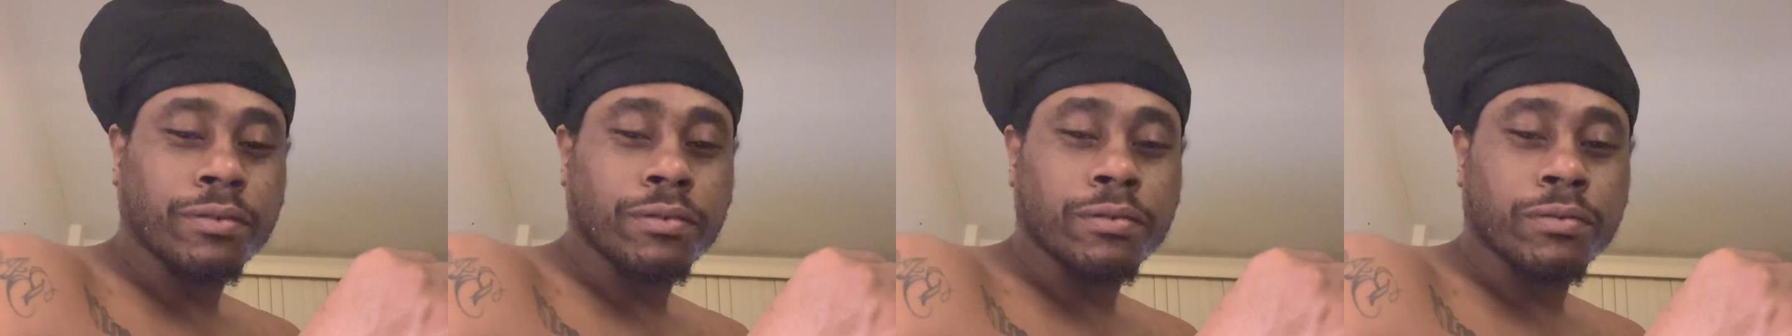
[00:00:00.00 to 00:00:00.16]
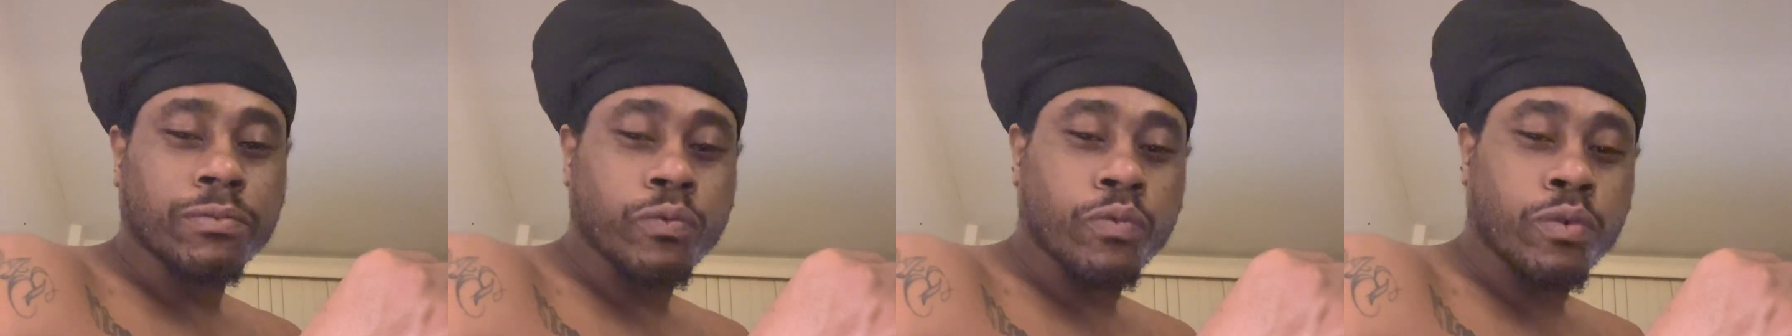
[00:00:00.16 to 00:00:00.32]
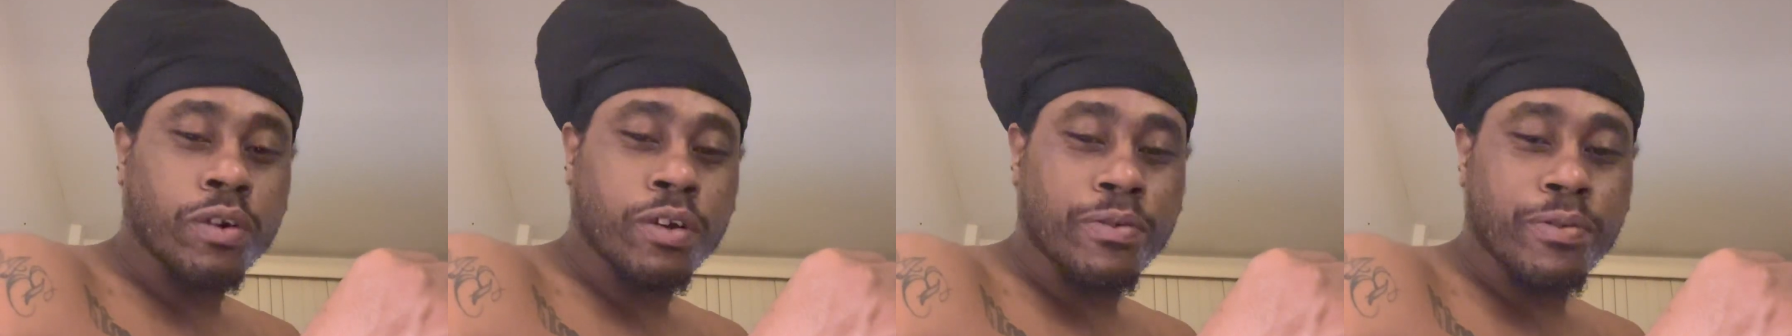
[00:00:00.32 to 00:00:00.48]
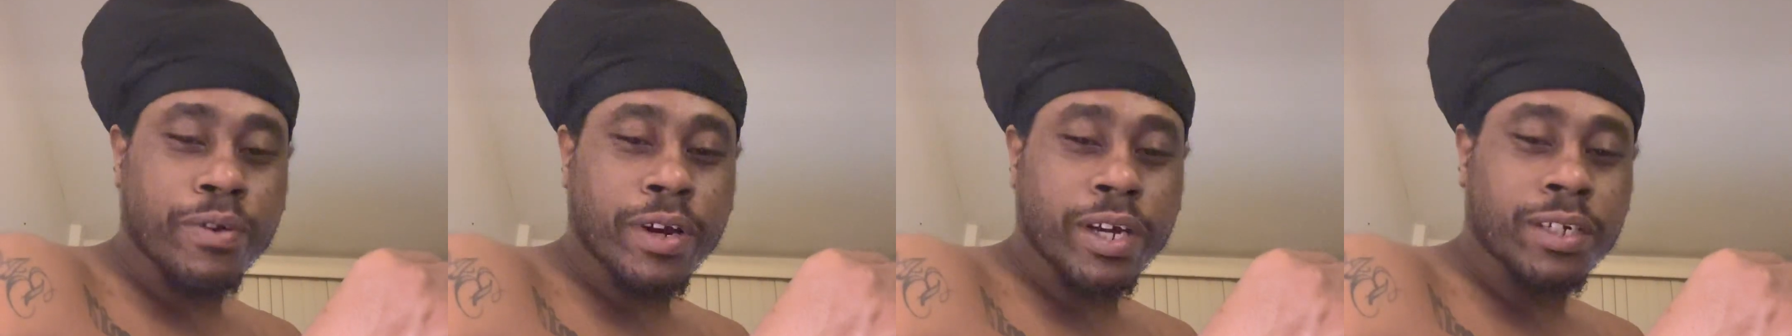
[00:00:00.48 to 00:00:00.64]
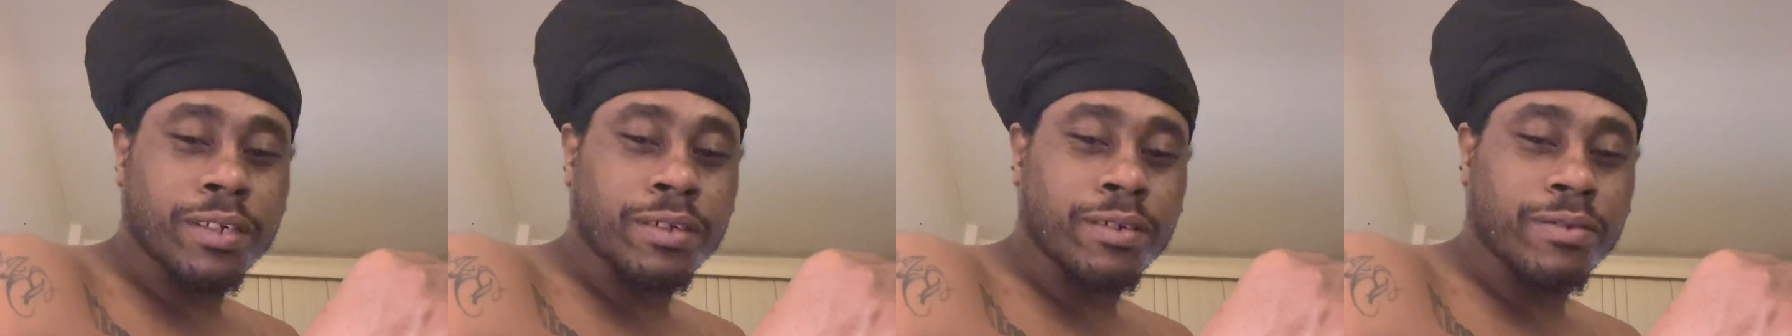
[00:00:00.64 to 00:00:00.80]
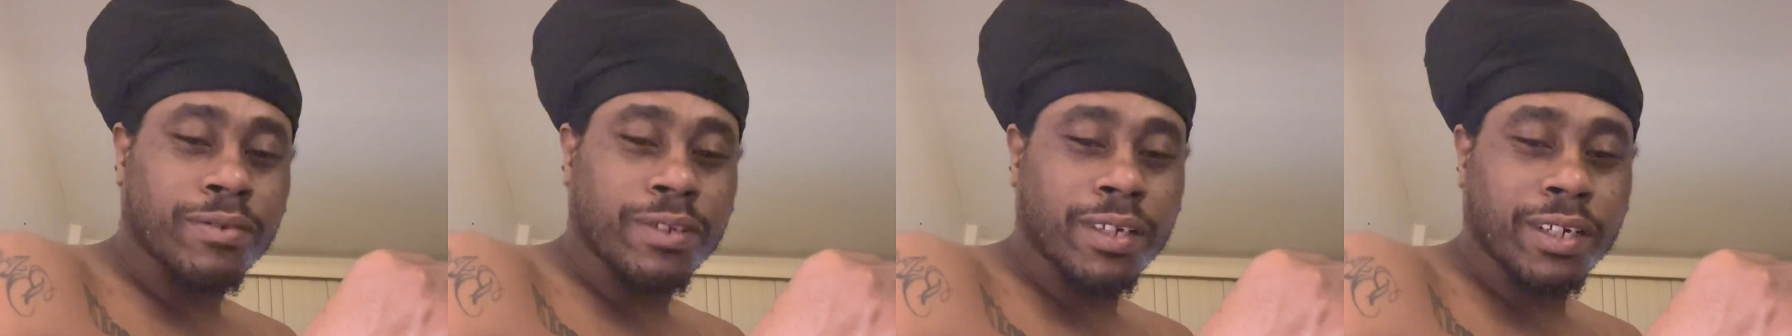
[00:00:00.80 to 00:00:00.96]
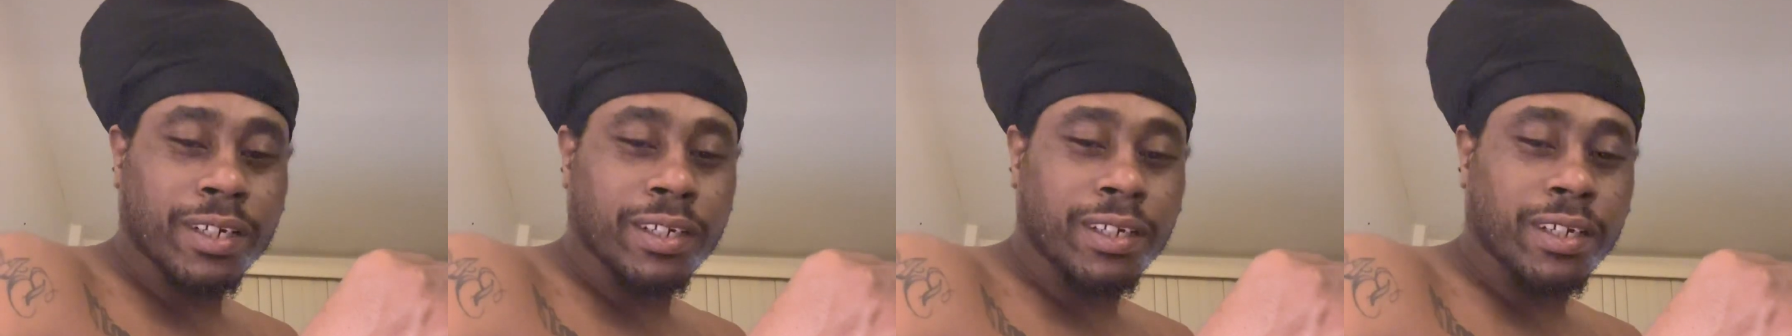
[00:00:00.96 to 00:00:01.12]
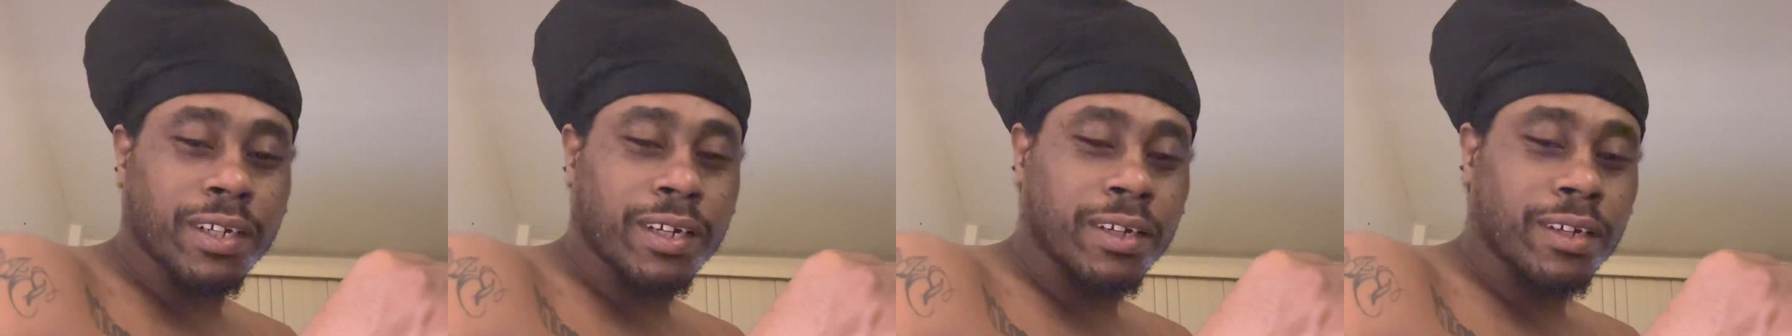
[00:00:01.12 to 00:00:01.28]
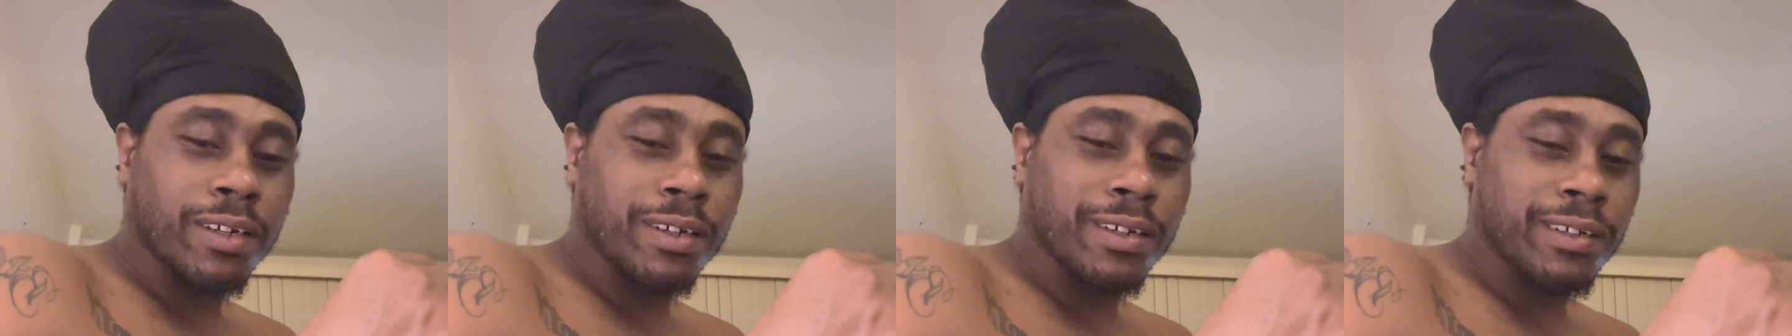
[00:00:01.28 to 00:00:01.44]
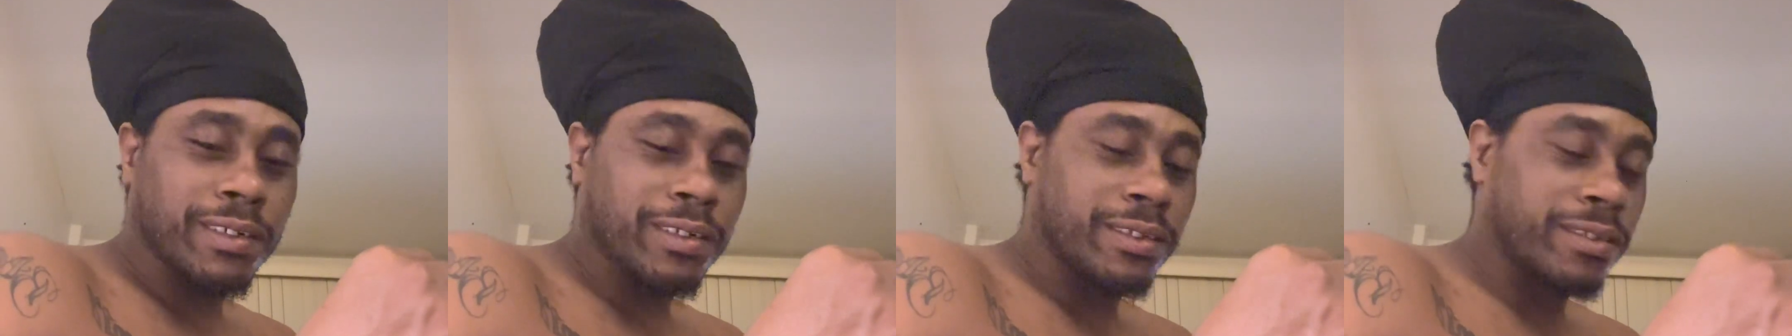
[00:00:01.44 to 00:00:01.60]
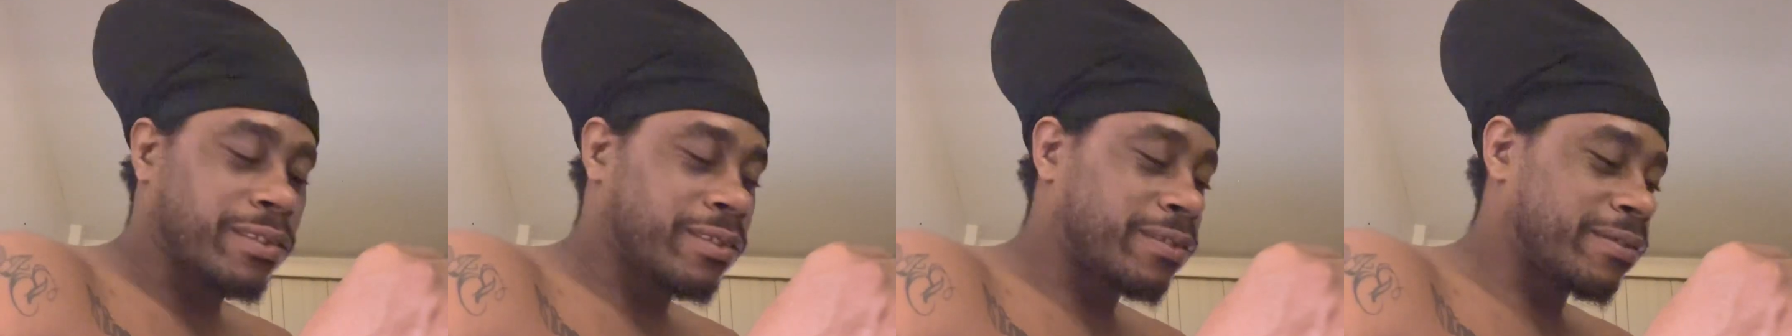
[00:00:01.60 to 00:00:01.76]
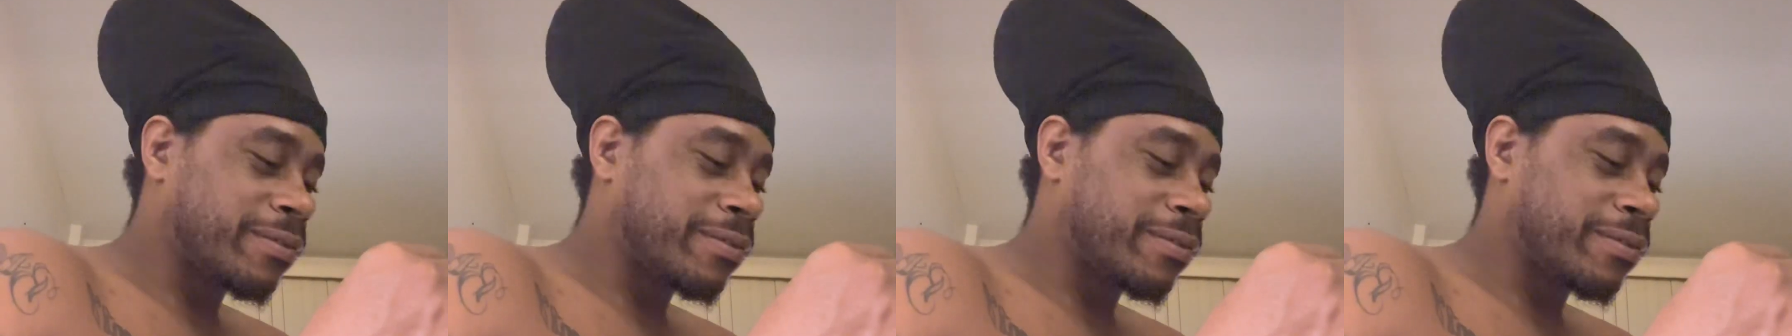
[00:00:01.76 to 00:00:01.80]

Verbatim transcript: What race you think they is?